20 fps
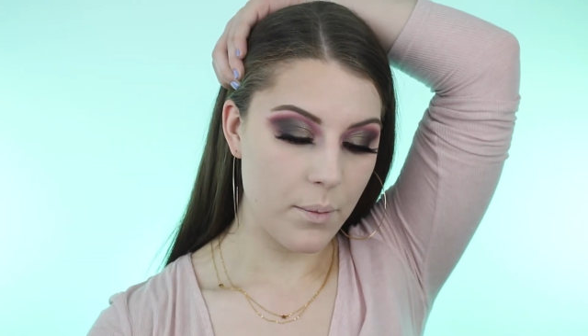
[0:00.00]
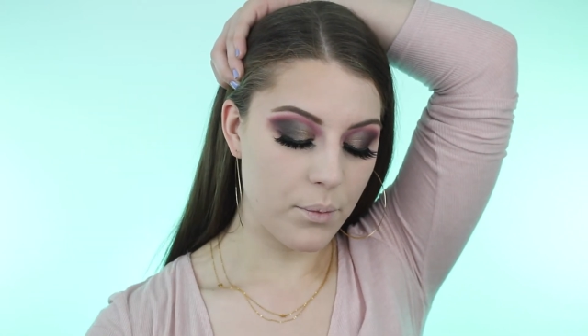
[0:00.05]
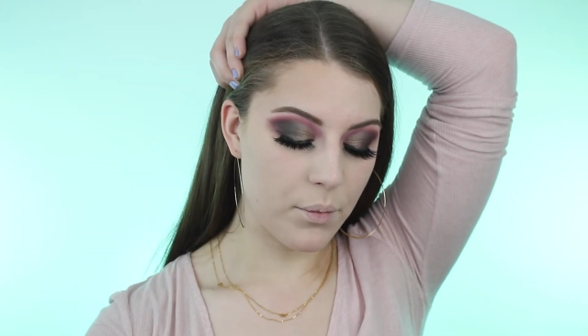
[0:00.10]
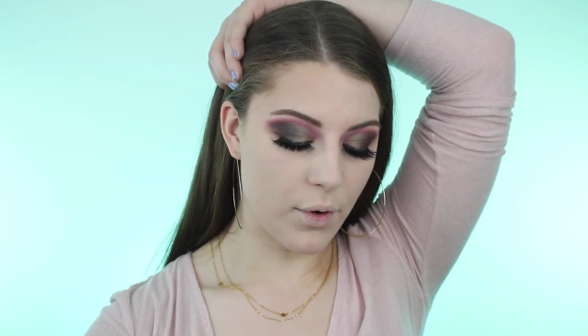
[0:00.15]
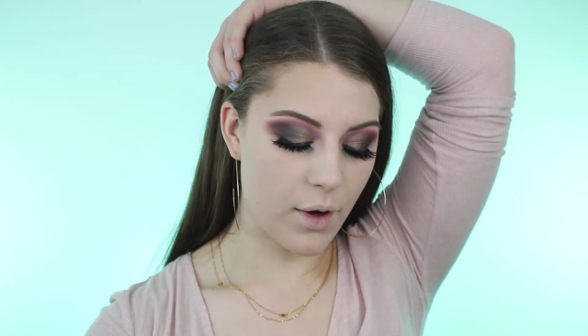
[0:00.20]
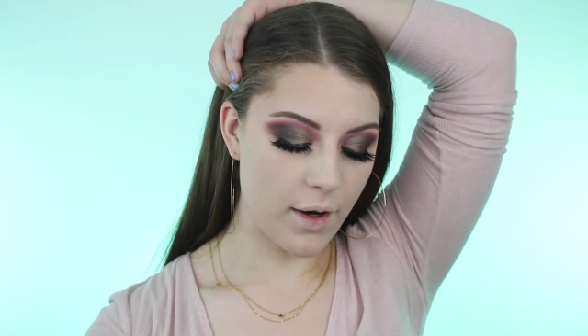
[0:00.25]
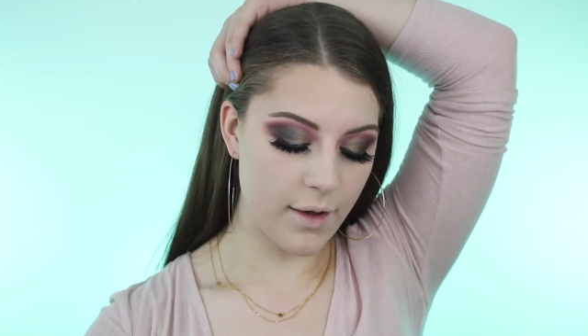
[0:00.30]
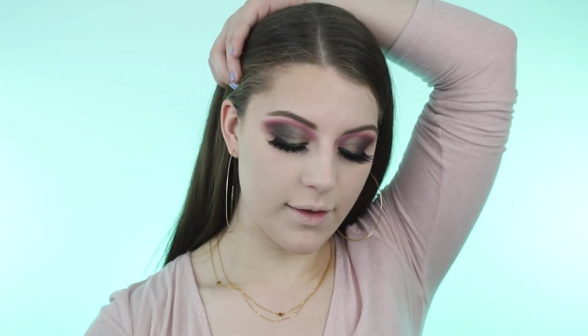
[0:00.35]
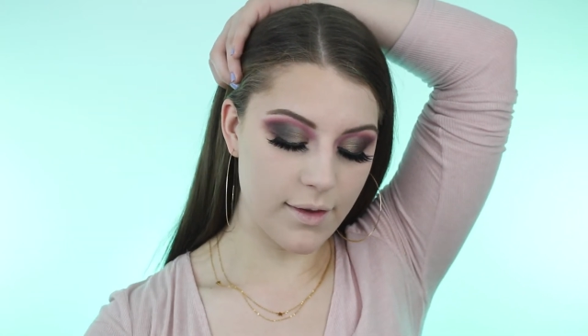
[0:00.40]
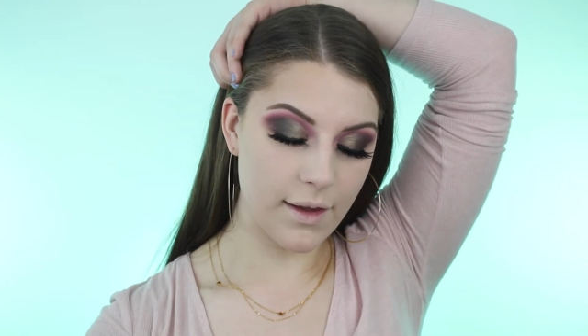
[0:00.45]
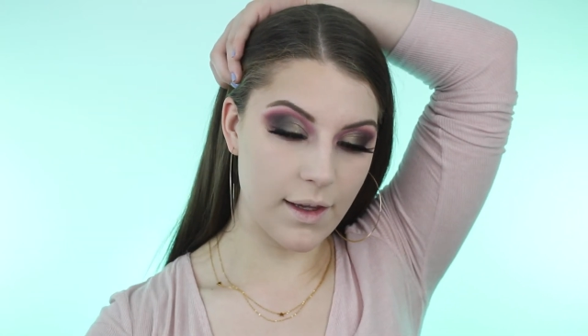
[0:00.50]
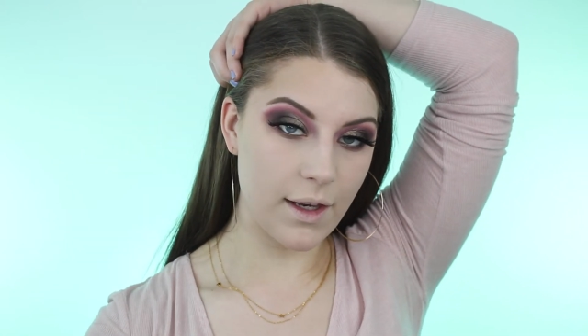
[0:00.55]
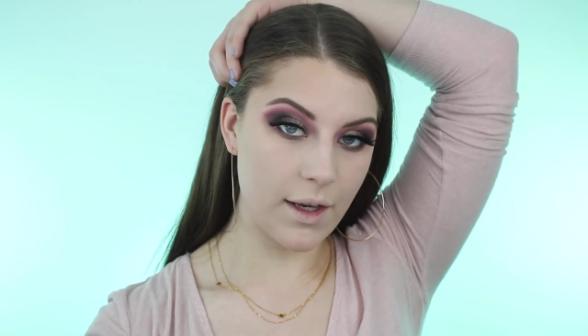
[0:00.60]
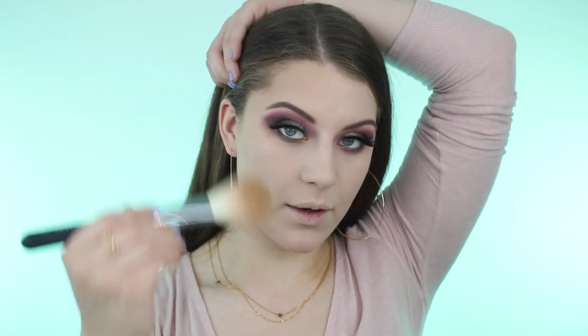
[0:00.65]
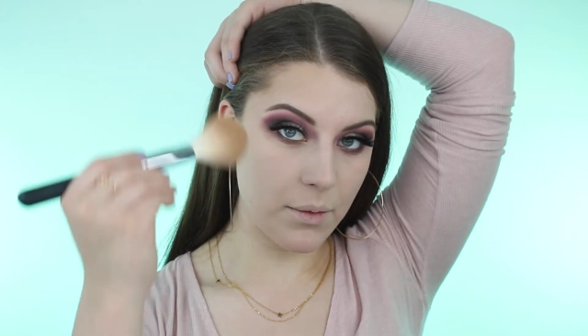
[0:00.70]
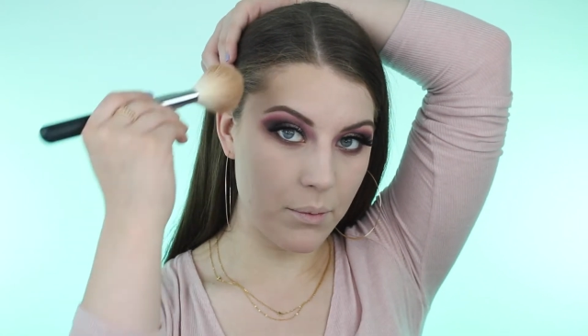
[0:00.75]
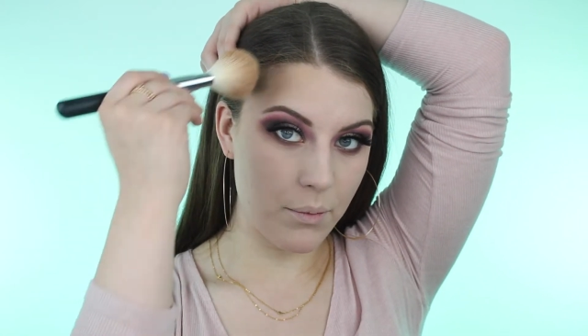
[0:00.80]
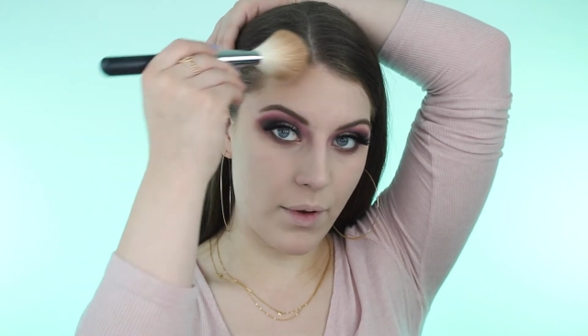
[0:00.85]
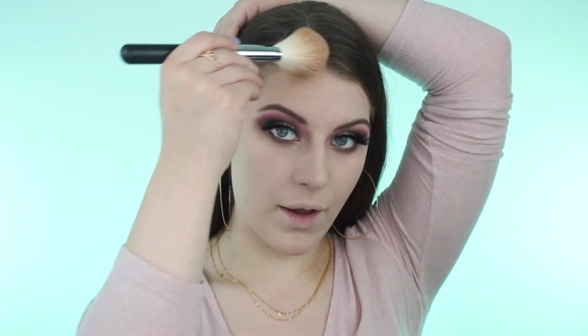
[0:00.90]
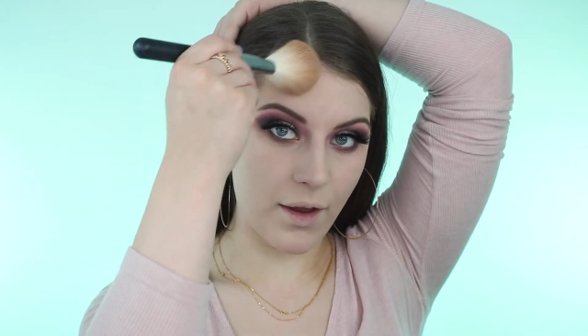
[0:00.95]

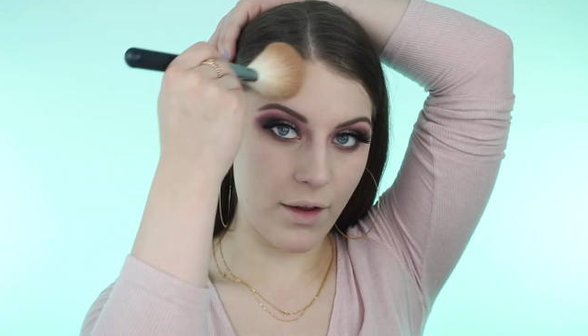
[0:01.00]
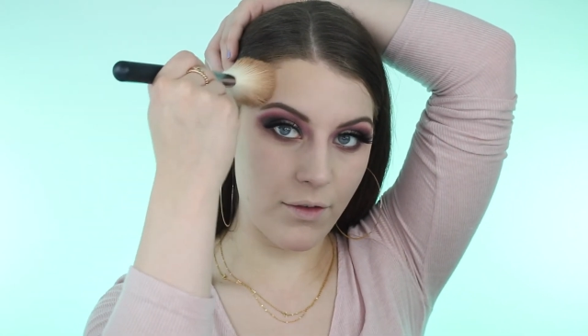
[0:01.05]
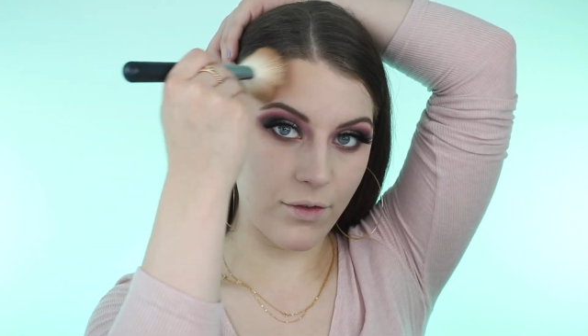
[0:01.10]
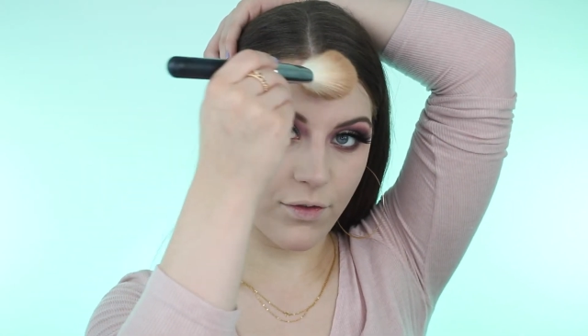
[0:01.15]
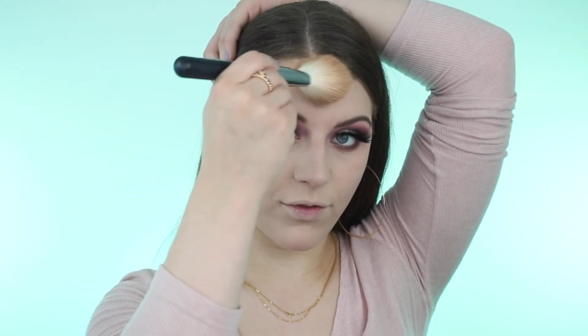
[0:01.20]
bronzing my